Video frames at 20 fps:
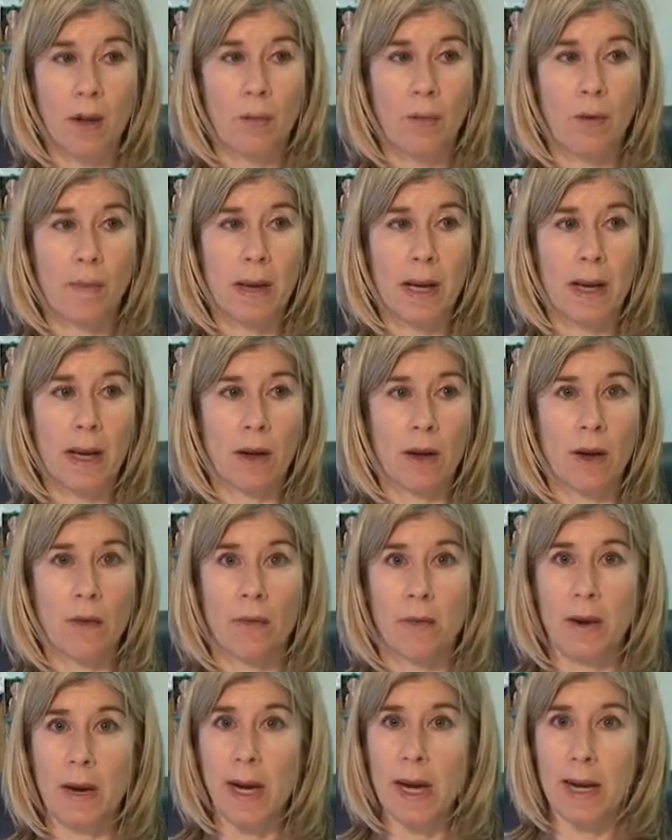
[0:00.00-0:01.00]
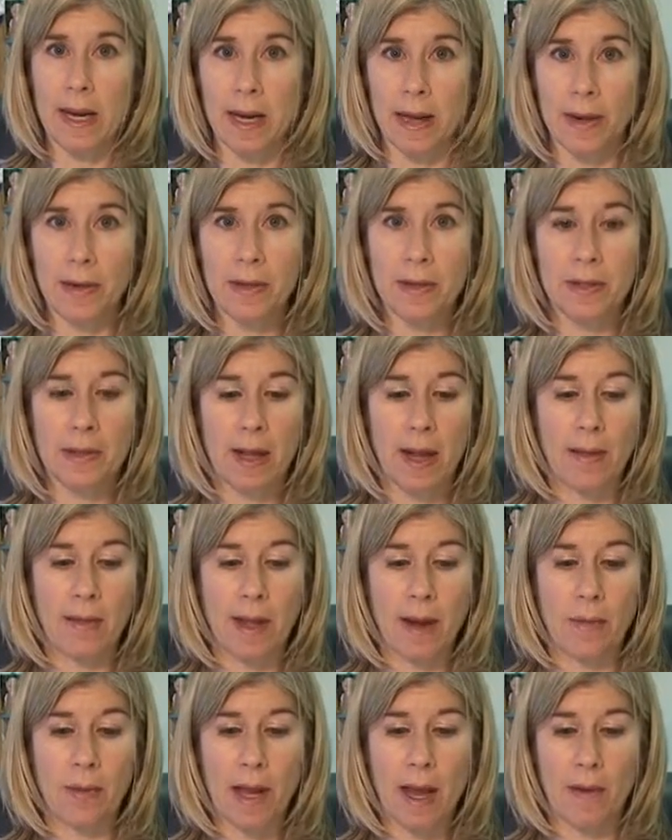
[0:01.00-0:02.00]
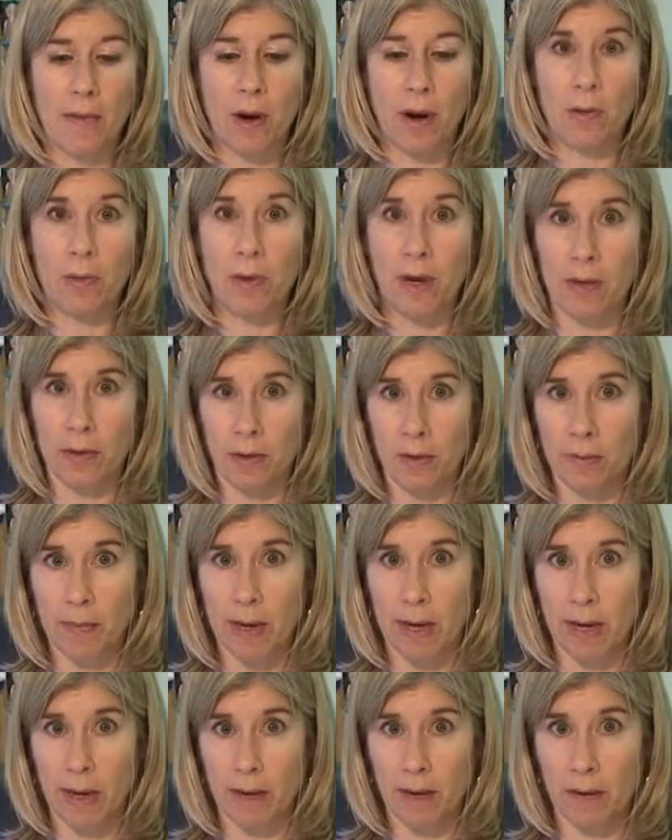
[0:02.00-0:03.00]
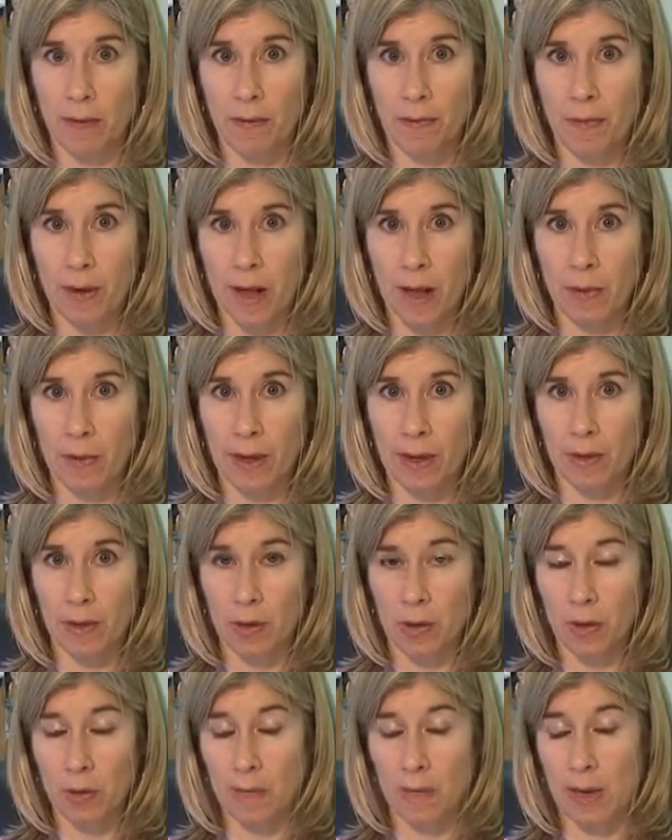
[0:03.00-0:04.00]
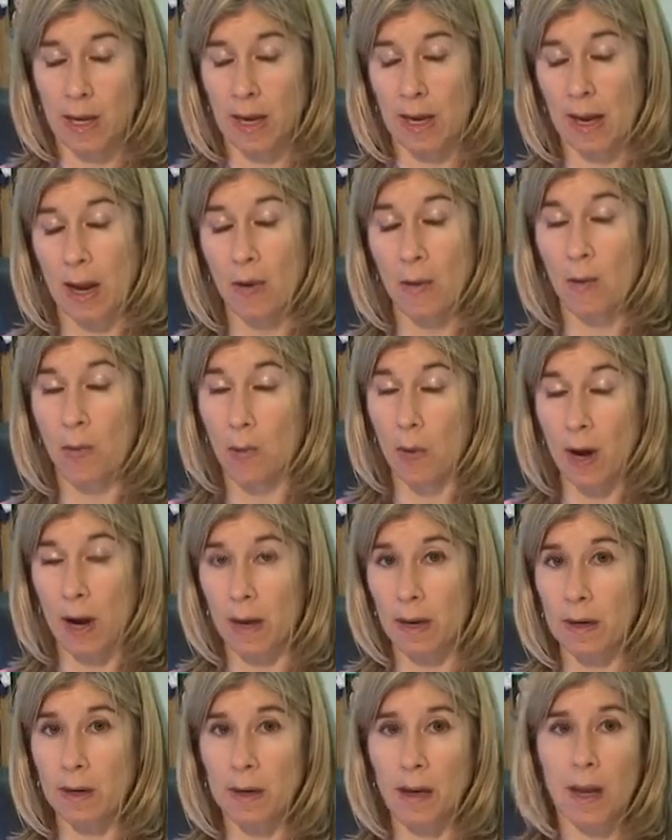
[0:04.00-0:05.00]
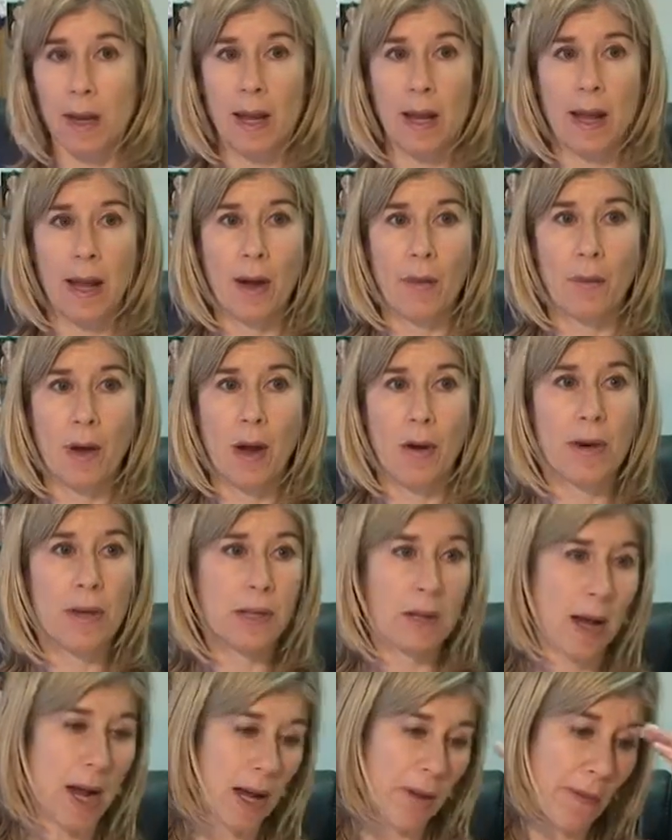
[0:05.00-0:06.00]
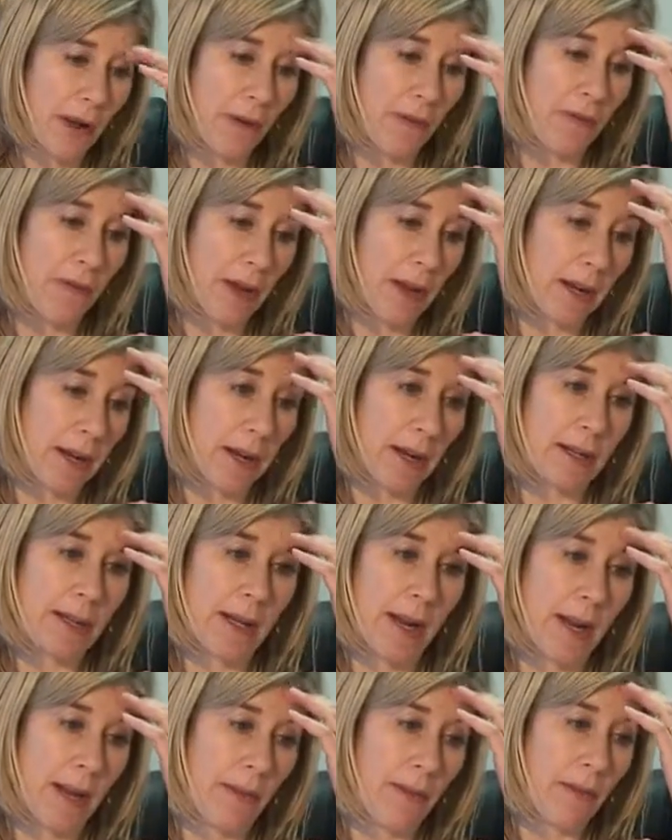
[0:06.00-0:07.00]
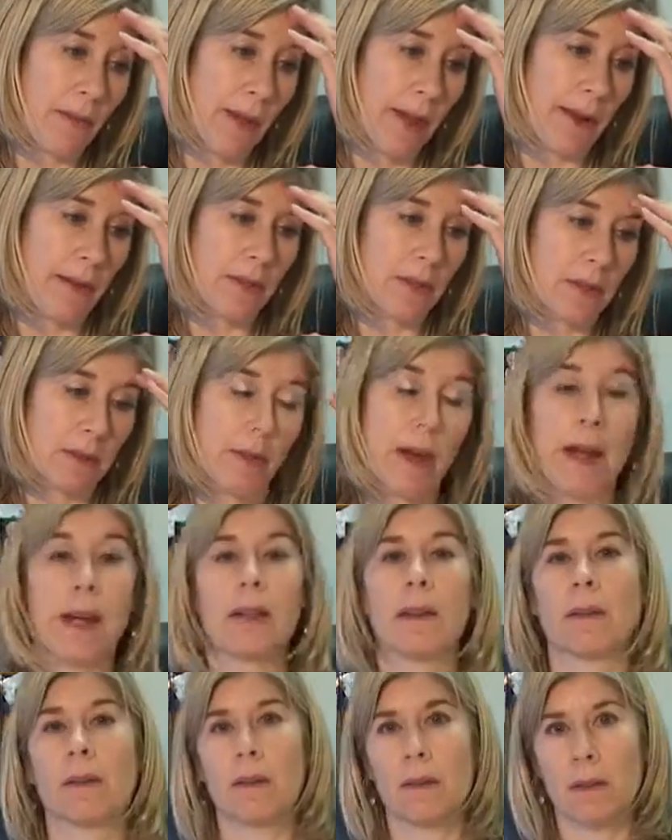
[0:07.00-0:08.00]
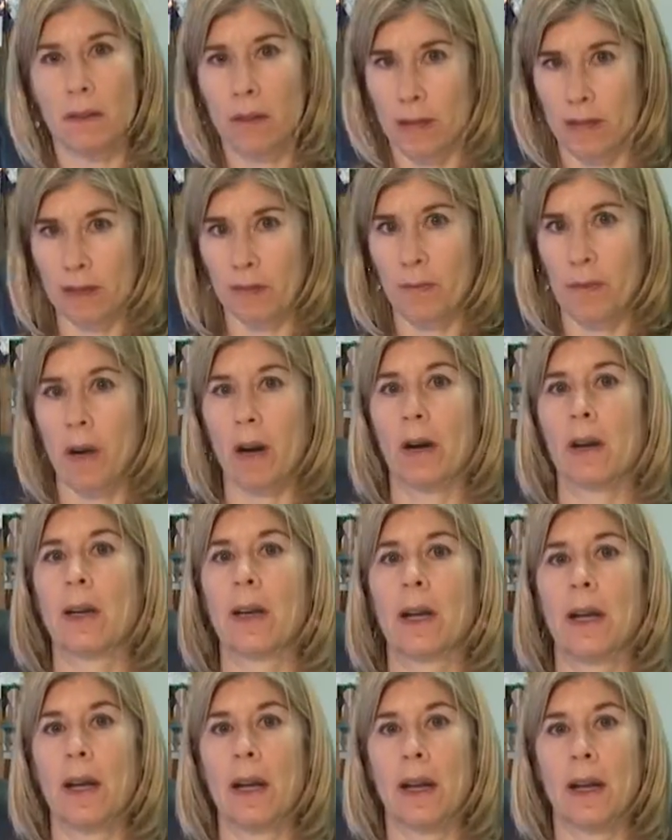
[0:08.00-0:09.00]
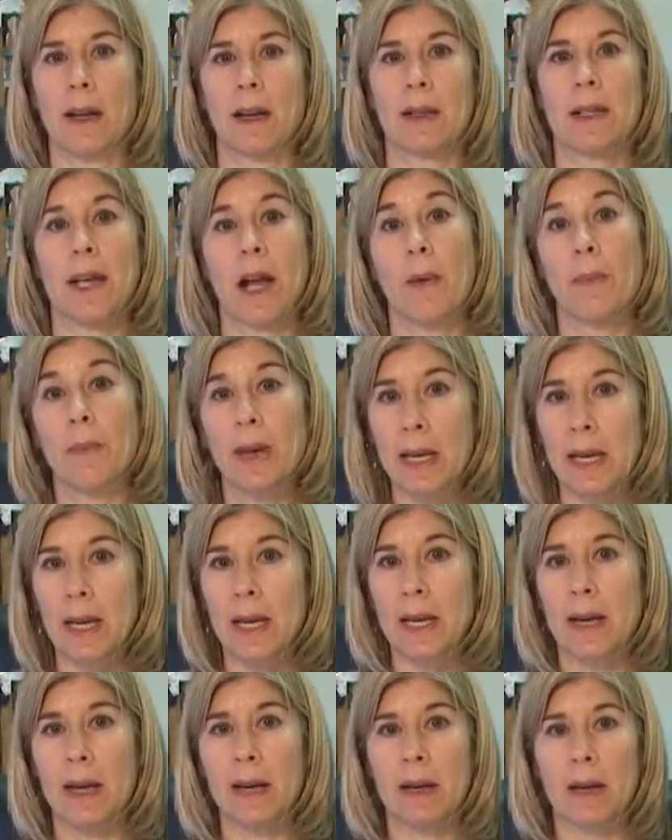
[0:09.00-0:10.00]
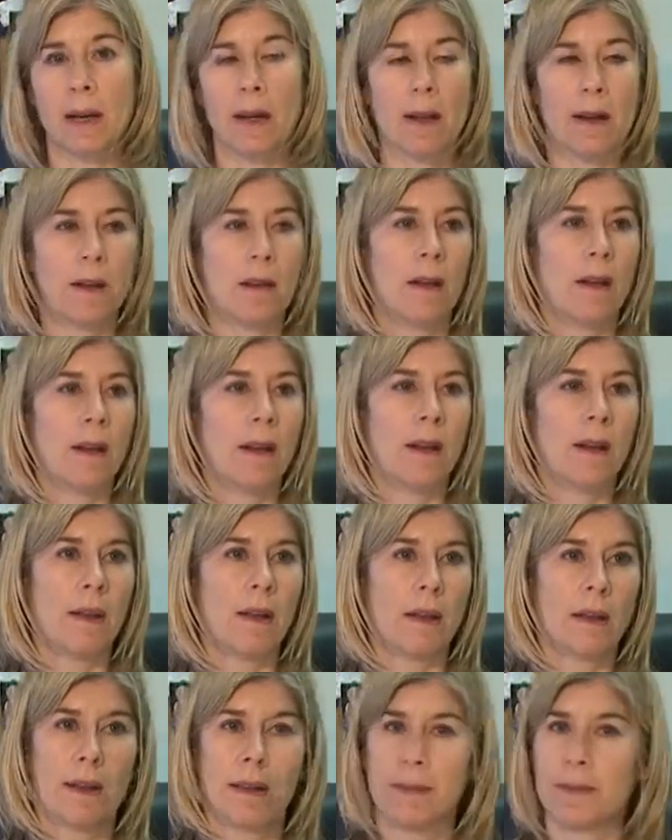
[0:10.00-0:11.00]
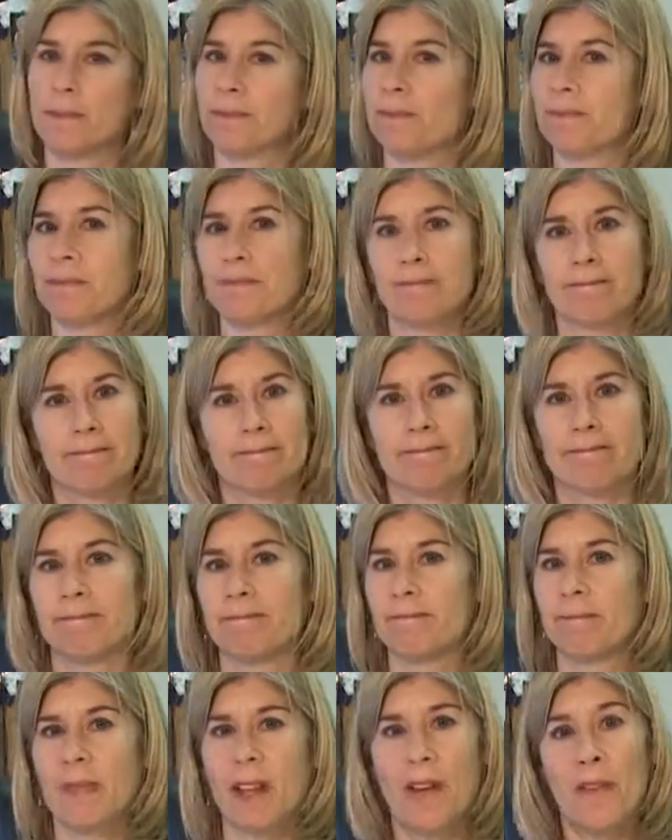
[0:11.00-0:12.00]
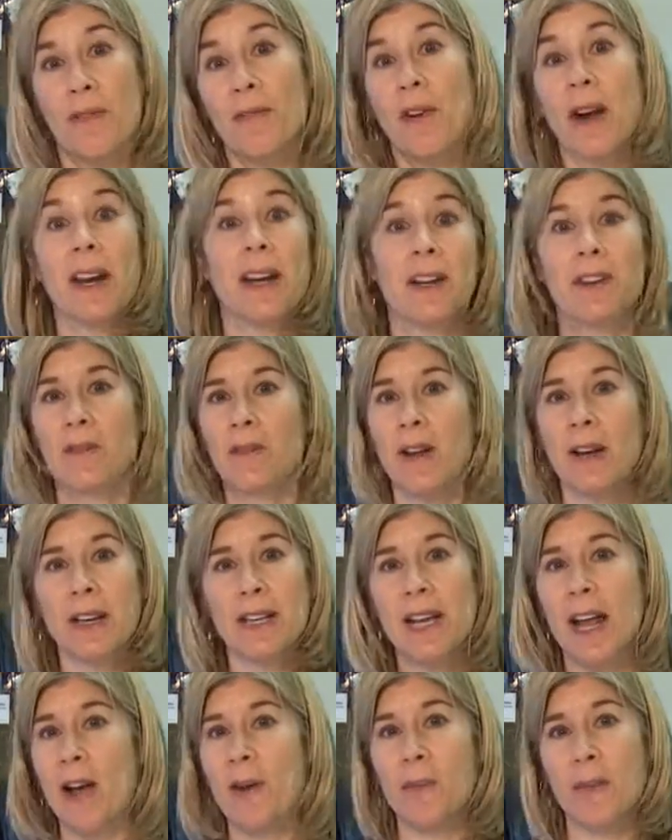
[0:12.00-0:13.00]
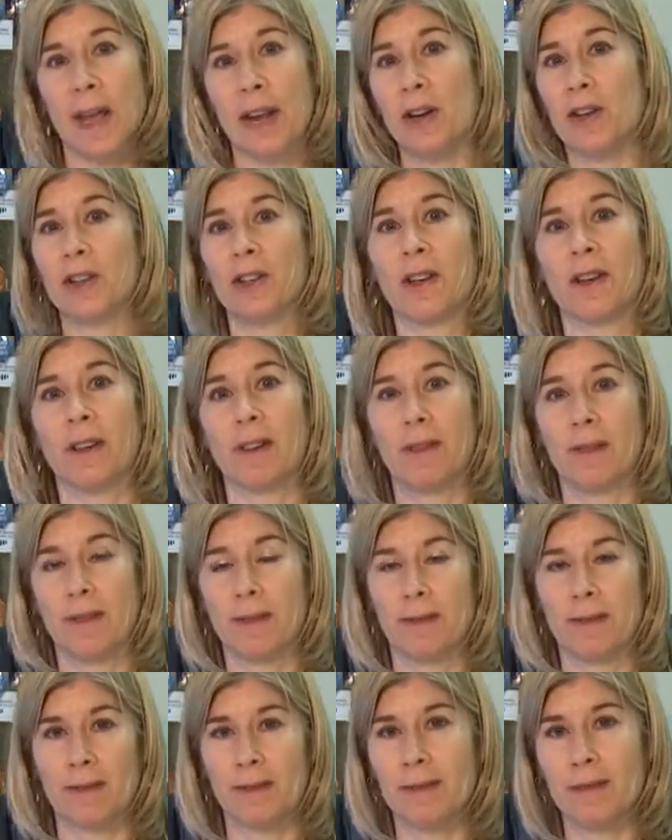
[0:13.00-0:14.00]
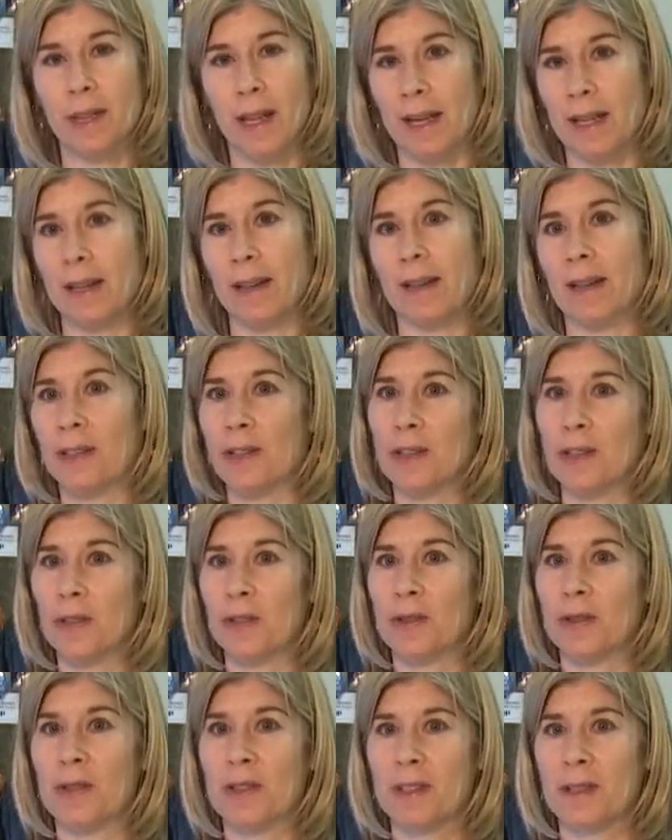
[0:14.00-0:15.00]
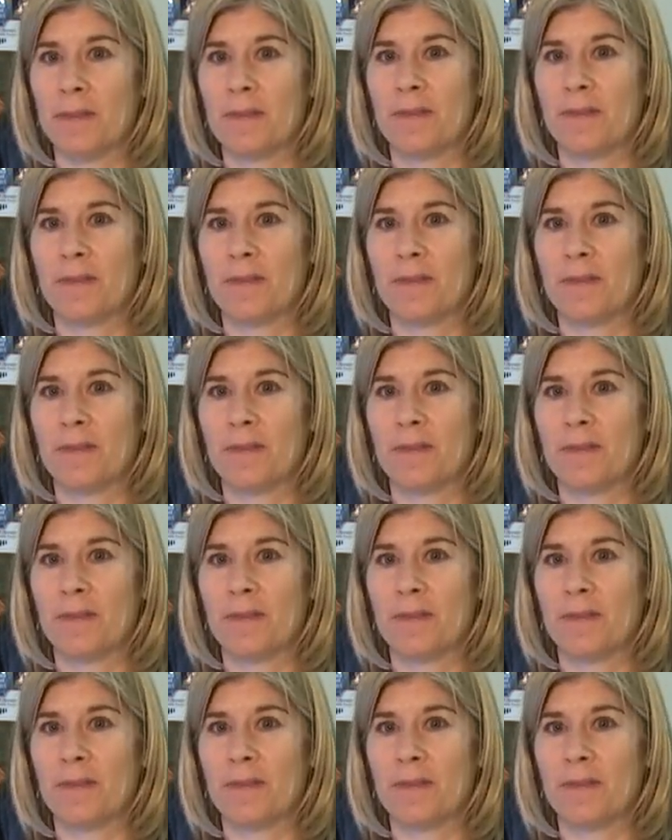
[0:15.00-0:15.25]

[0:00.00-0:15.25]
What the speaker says: We're meeting over in Hyannis, and then we have our regular meeting following the noon meeting at 1. And we always talk about fun and exciting things like collective bargaining and town meeting and fun town manager-like issues.